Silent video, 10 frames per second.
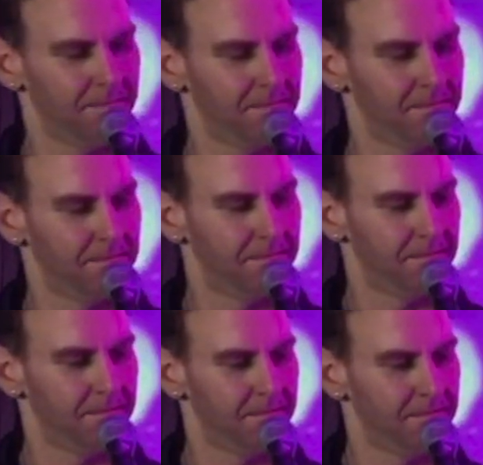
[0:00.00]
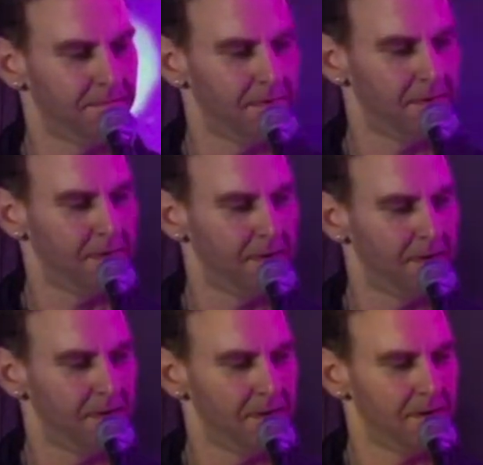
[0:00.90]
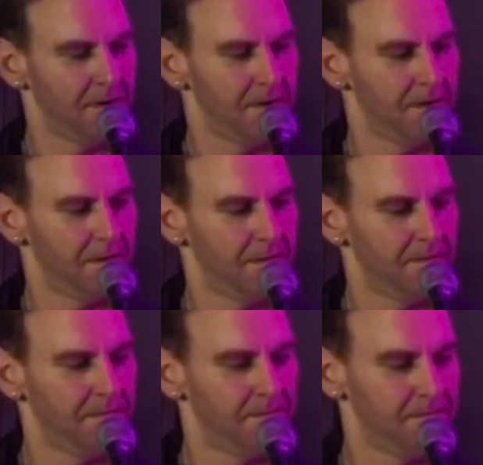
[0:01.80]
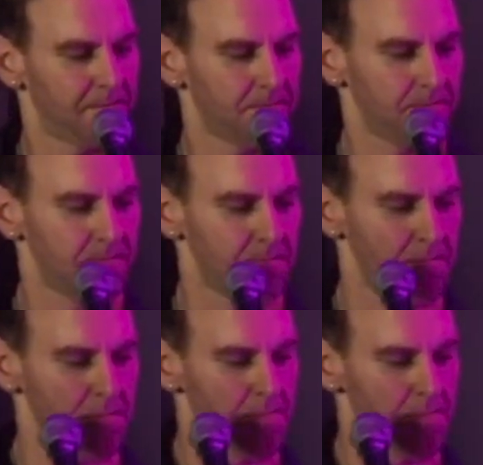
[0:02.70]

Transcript: (silent)